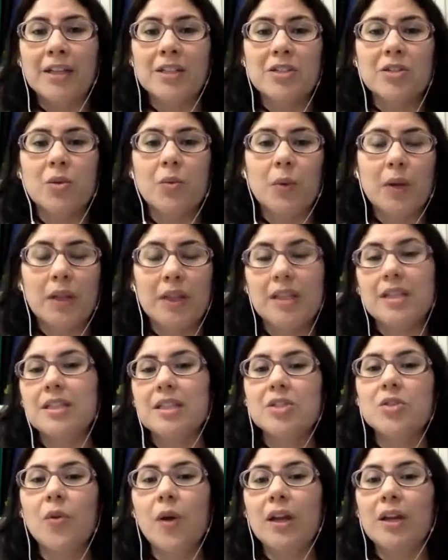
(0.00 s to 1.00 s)
And so what this
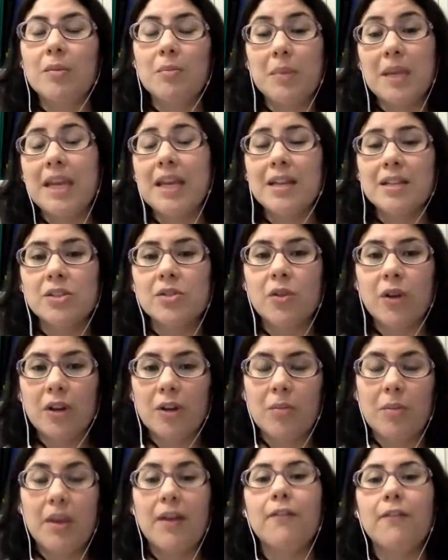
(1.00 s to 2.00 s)
is going to be
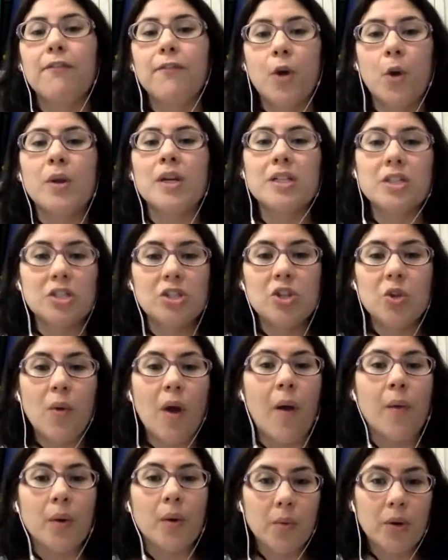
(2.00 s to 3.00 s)
a focused
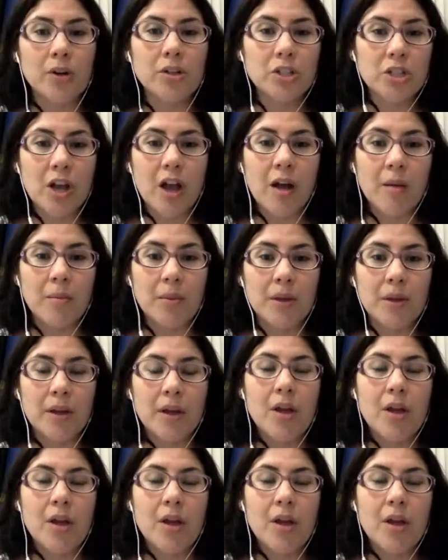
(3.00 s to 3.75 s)
2-hour workshop